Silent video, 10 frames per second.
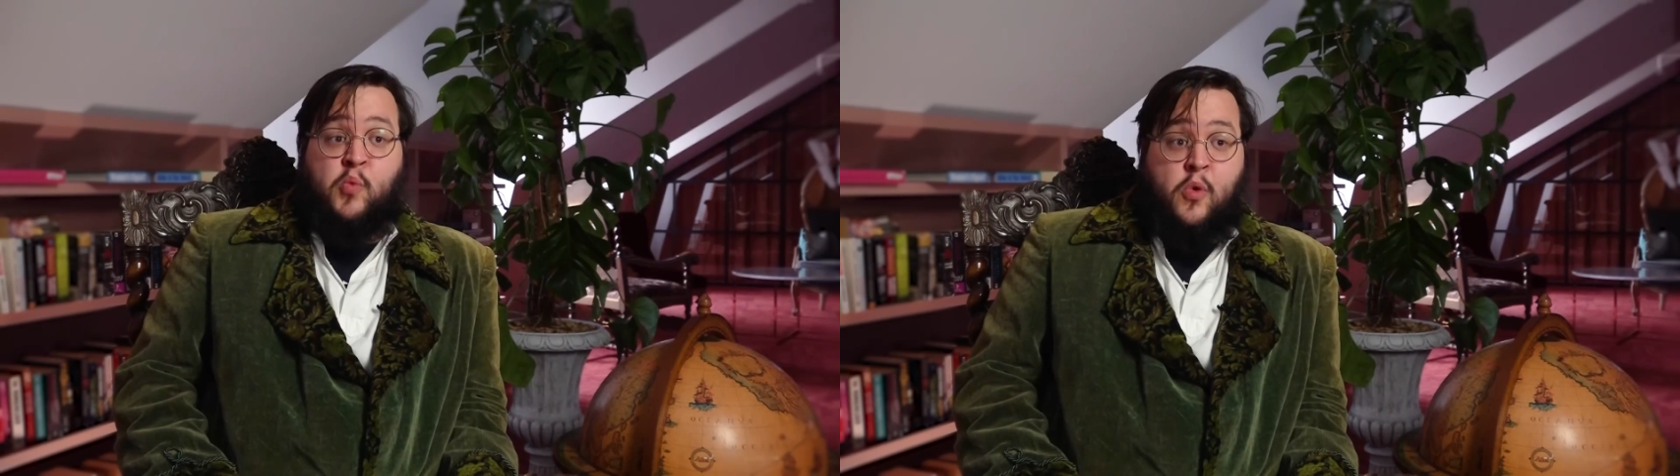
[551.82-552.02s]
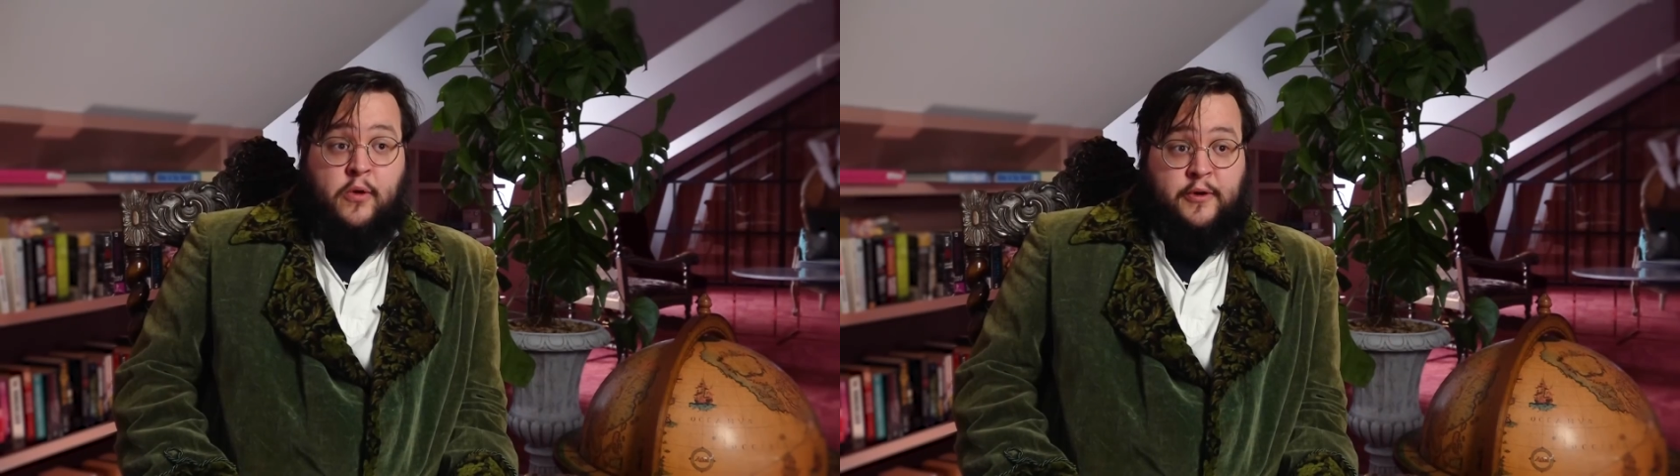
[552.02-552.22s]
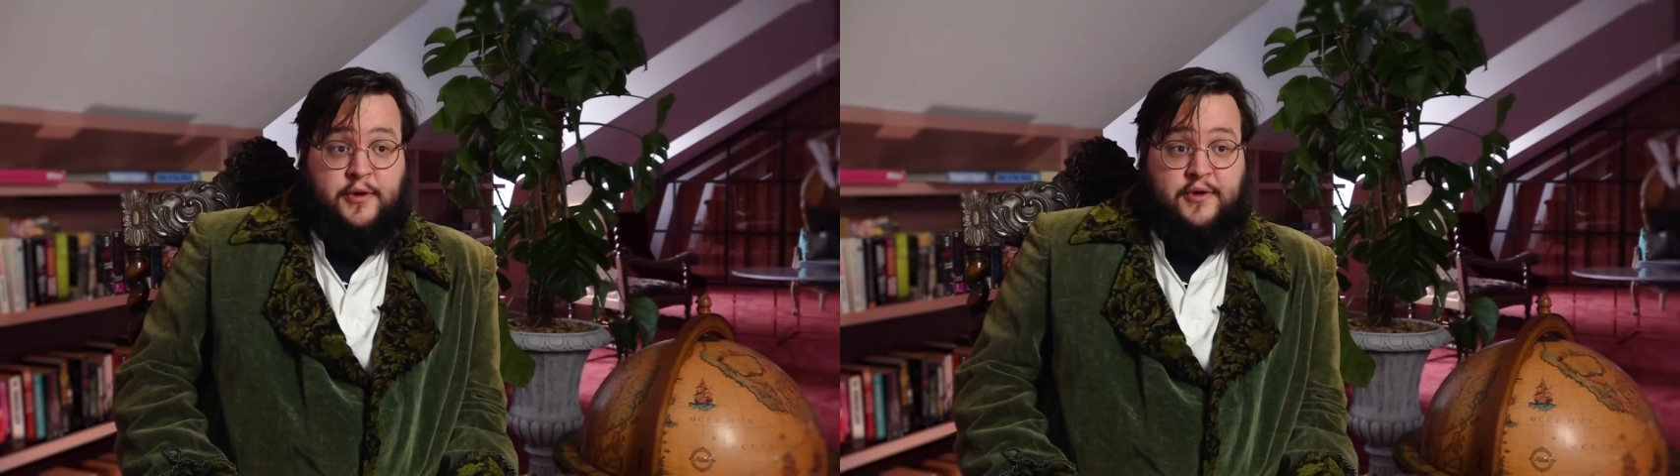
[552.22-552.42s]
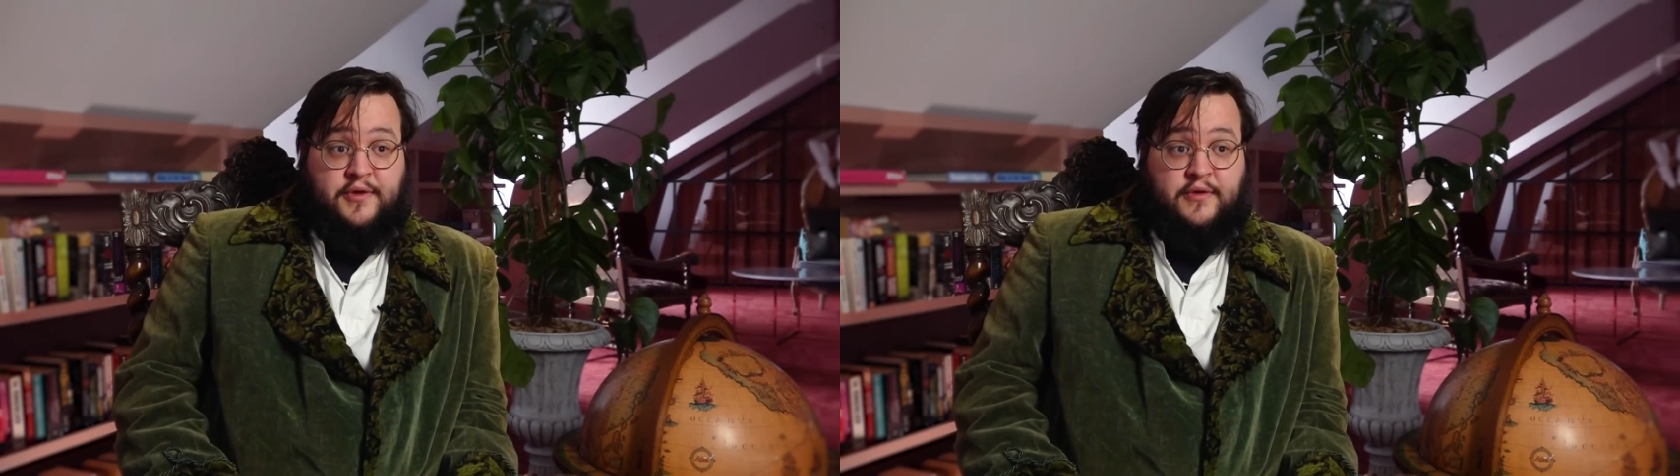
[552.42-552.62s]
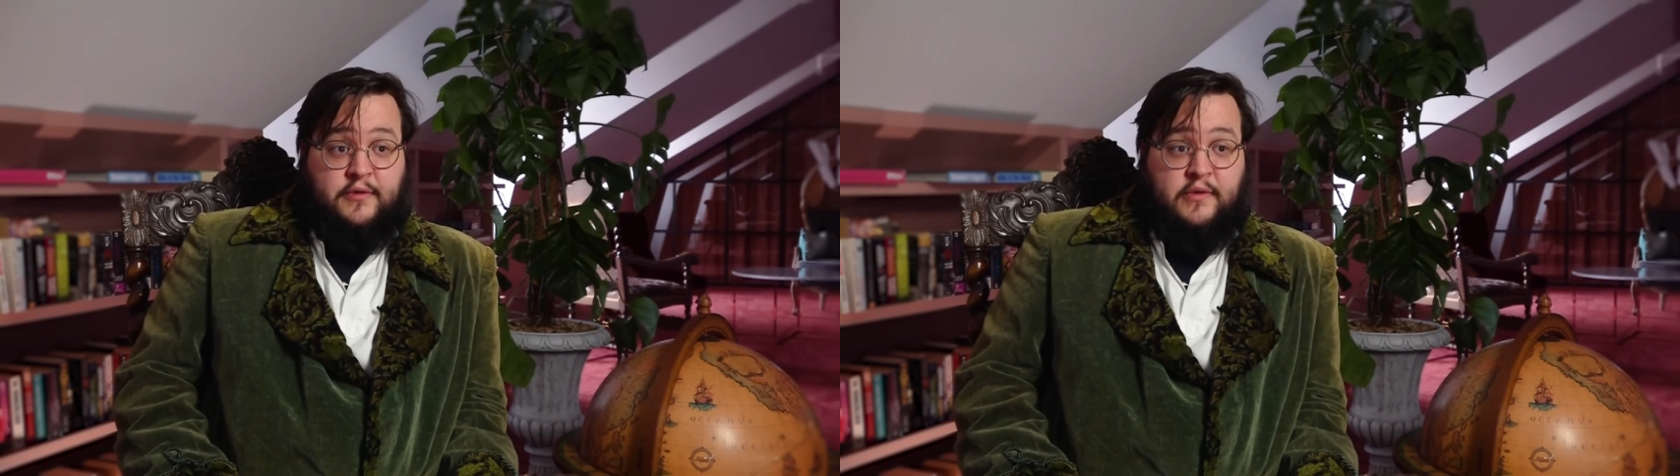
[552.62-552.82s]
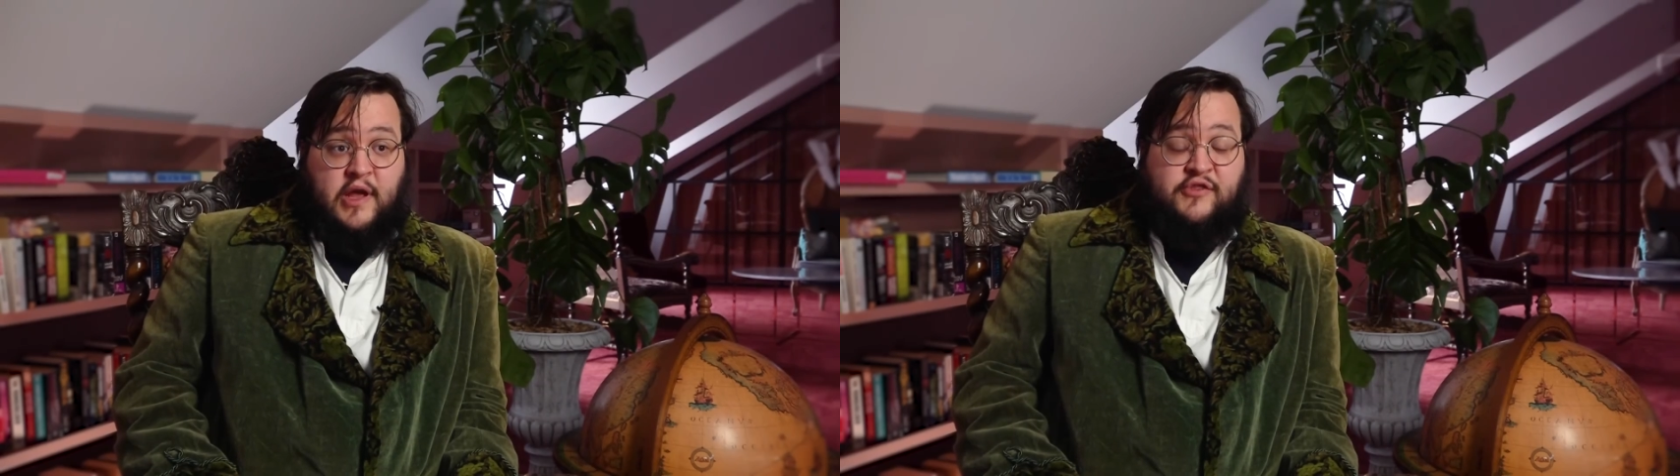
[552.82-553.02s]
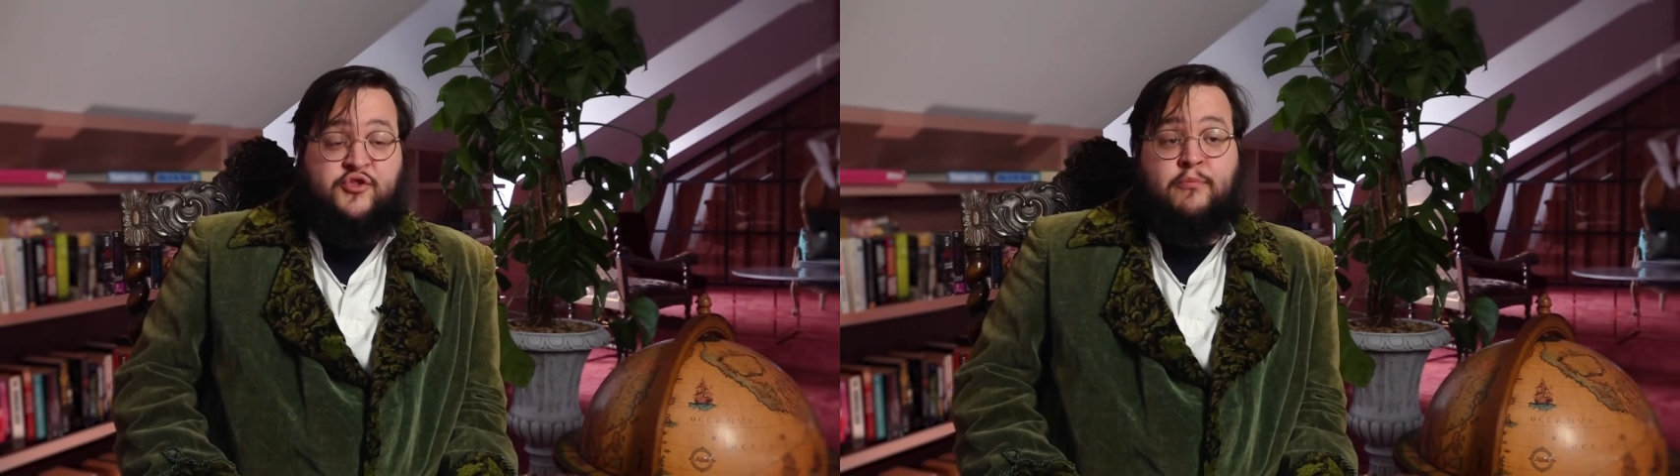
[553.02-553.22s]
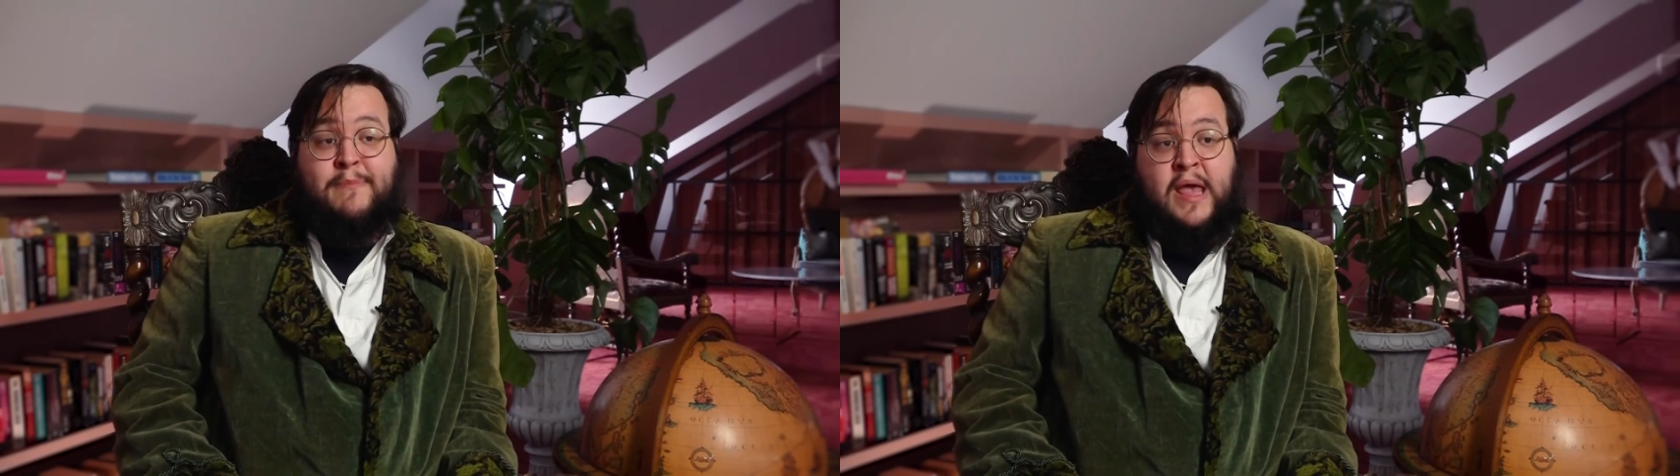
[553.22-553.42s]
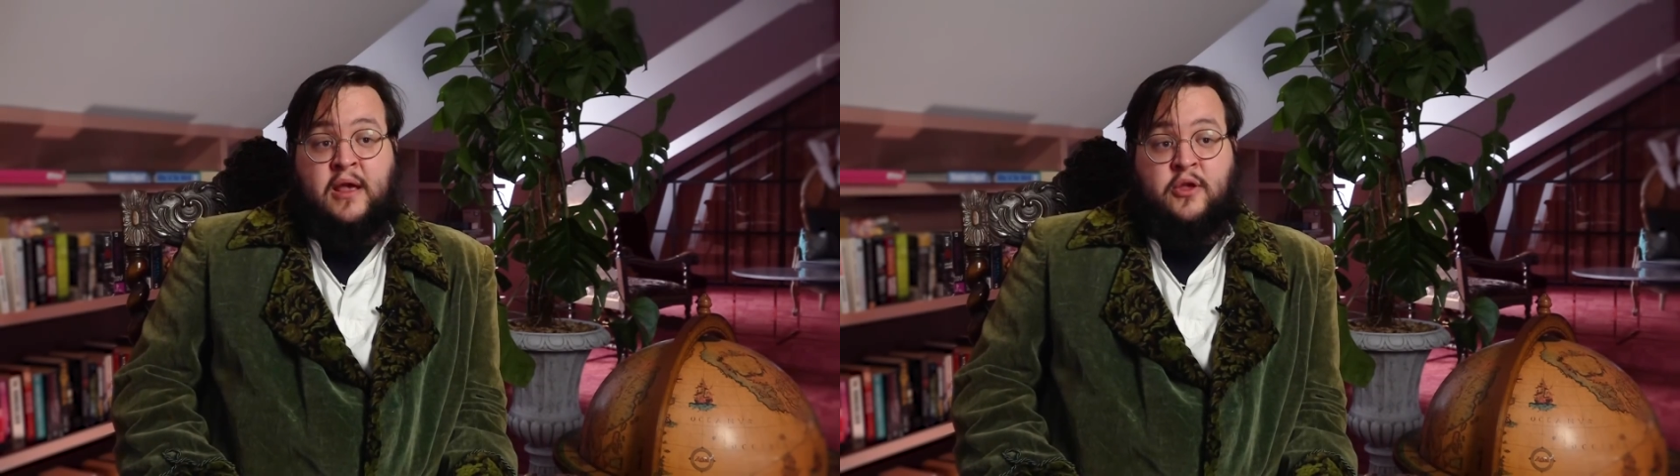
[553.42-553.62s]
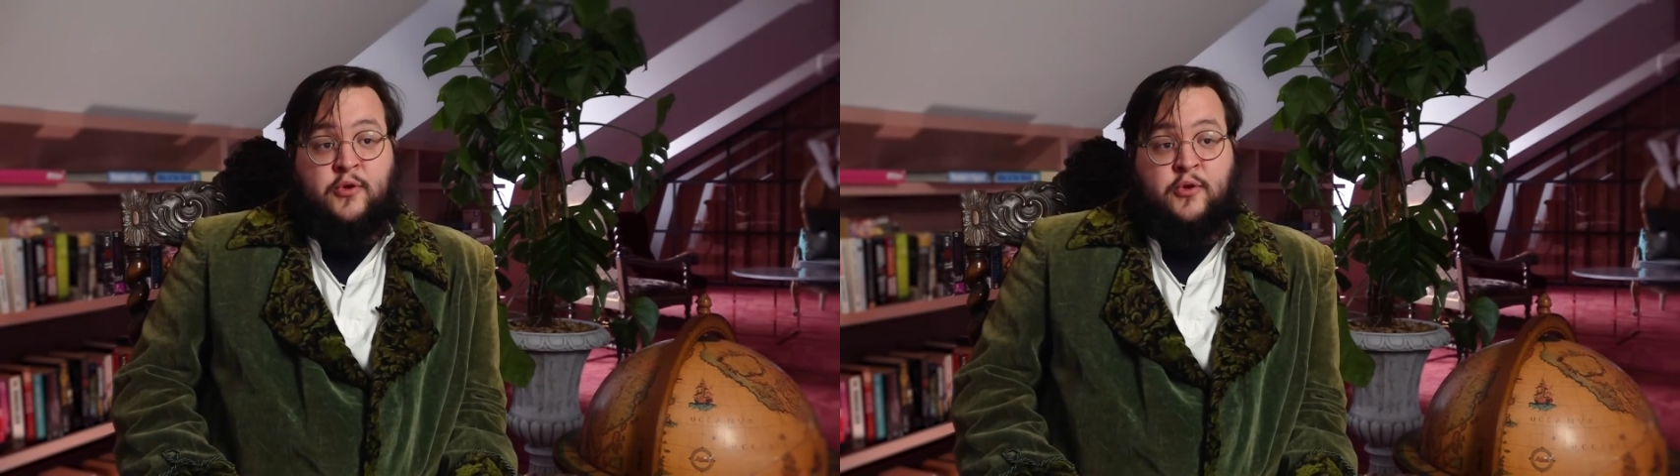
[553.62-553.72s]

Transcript: warned, as you make